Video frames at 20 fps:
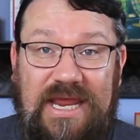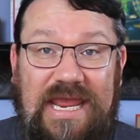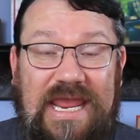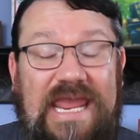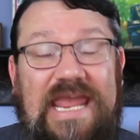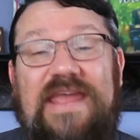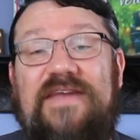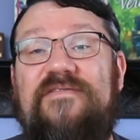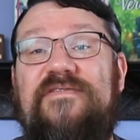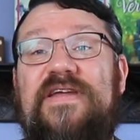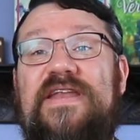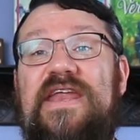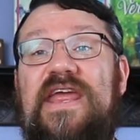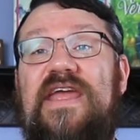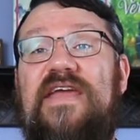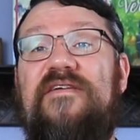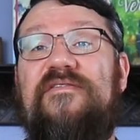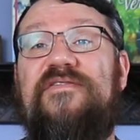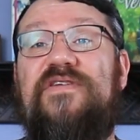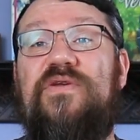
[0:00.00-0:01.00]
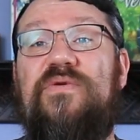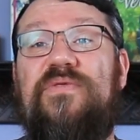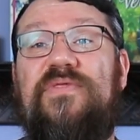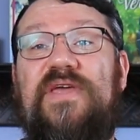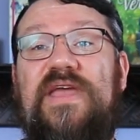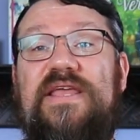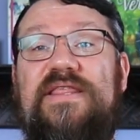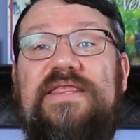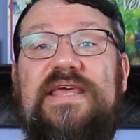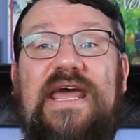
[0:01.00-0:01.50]
Even if you
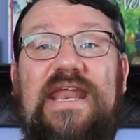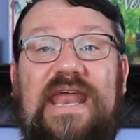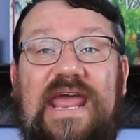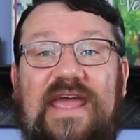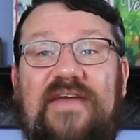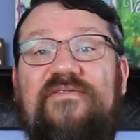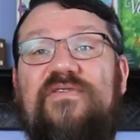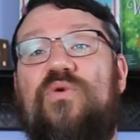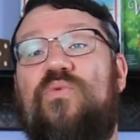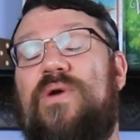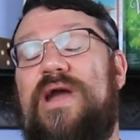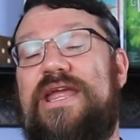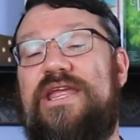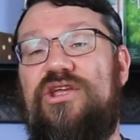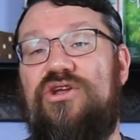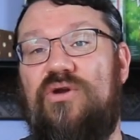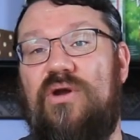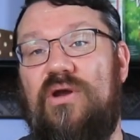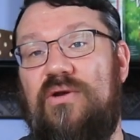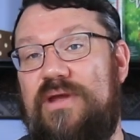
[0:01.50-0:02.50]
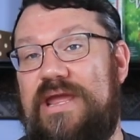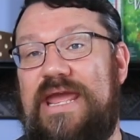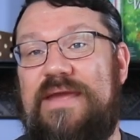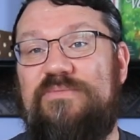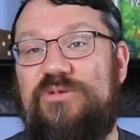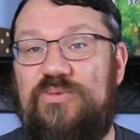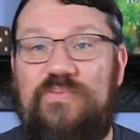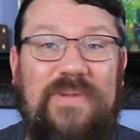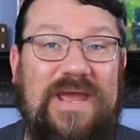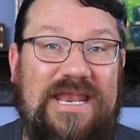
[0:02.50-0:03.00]
think that heavyweight Euro
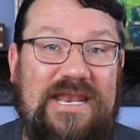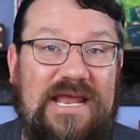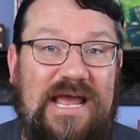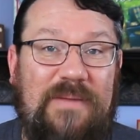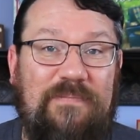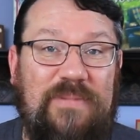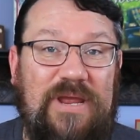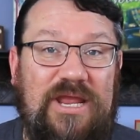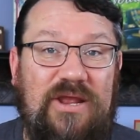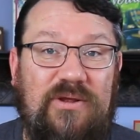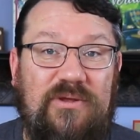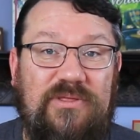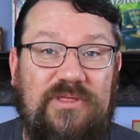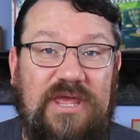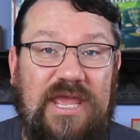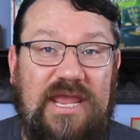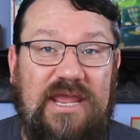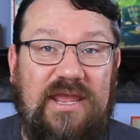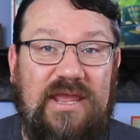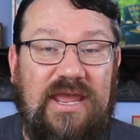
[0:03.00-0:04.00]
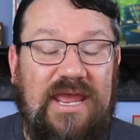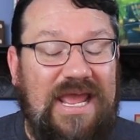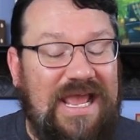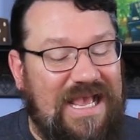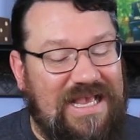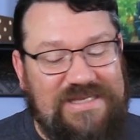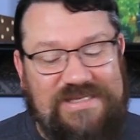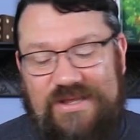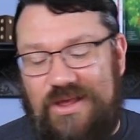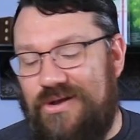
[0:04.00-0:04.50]
games may not be your thing,
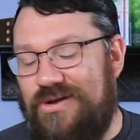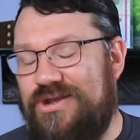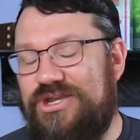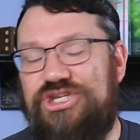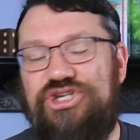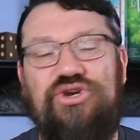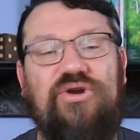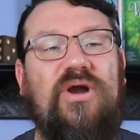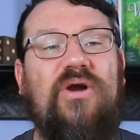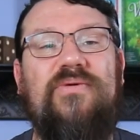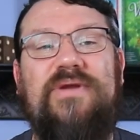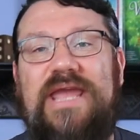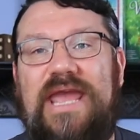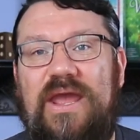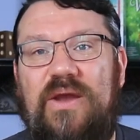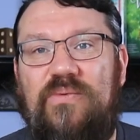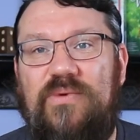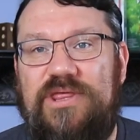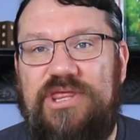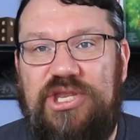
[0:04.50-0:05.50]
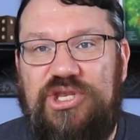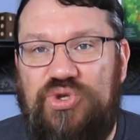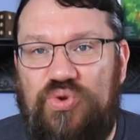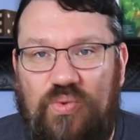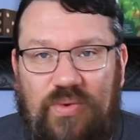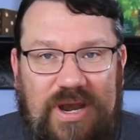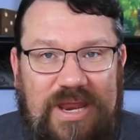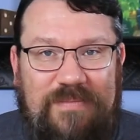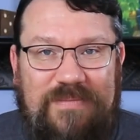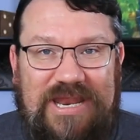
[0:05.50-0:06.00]
as long as you're okay with a
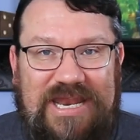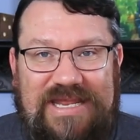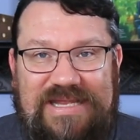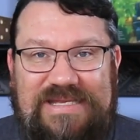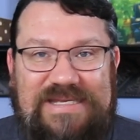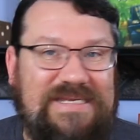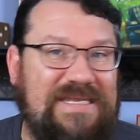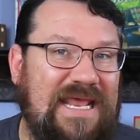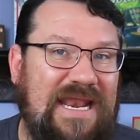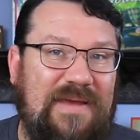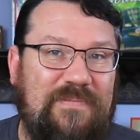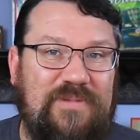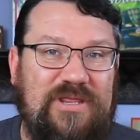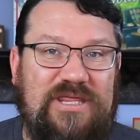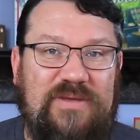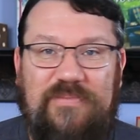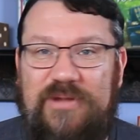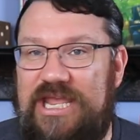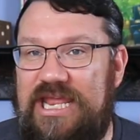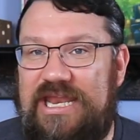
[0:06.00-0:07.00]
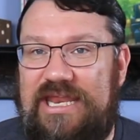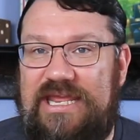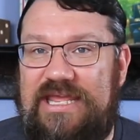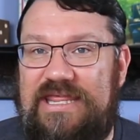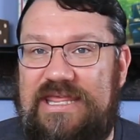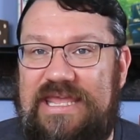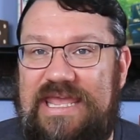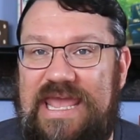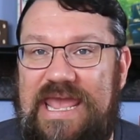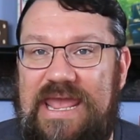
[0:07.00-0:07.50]
20-minute setup at the beginning of
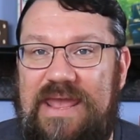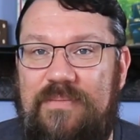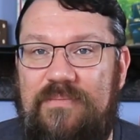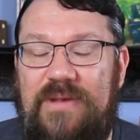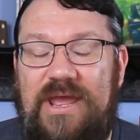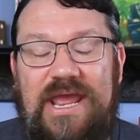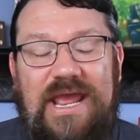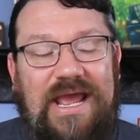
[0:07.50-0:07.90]
the game,